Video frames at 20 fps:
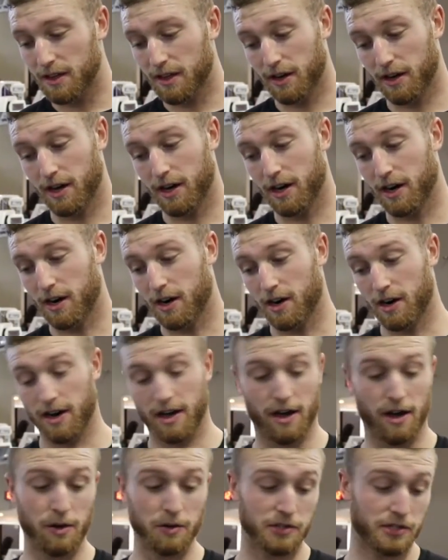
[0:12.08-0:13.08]
There are
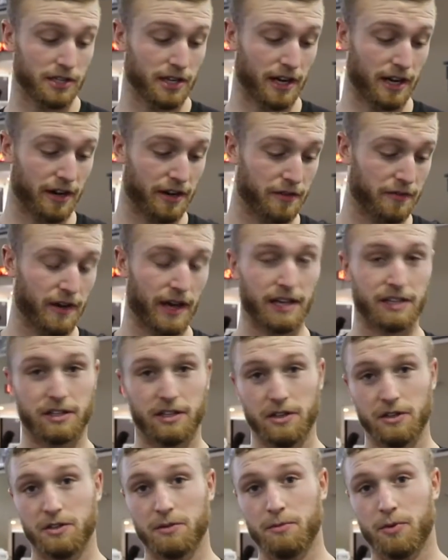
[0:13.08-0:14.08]
a host of
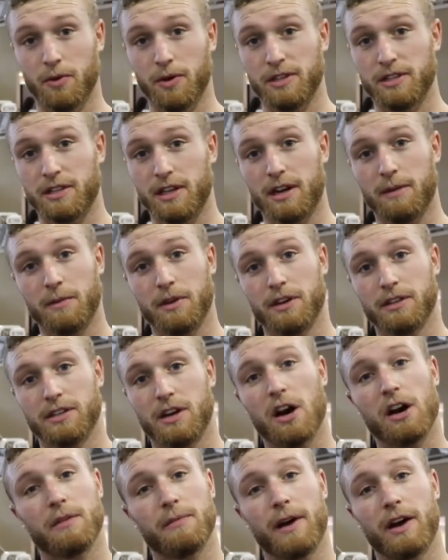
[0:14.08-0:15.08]
execution points that I'm gonna
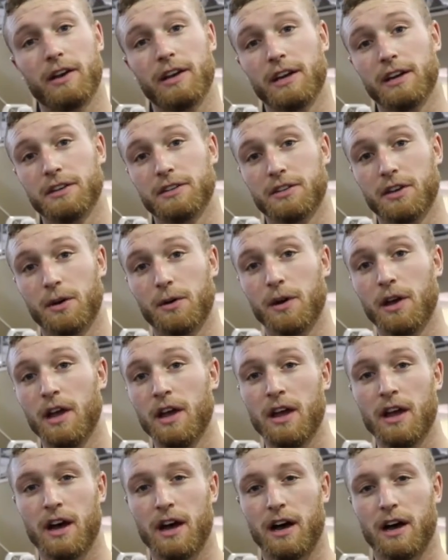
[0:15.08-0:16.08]
talk about here, so
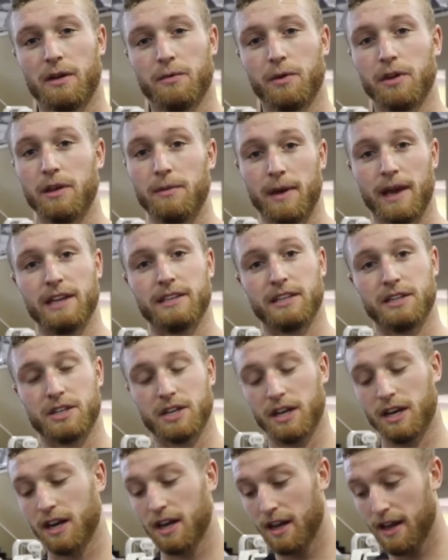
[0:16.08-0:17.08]
really pay
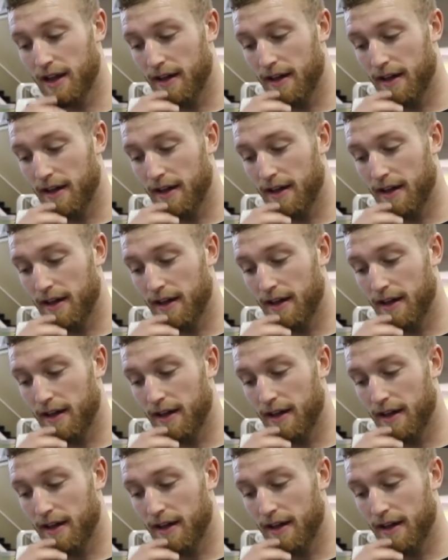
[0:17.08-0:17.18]
attention.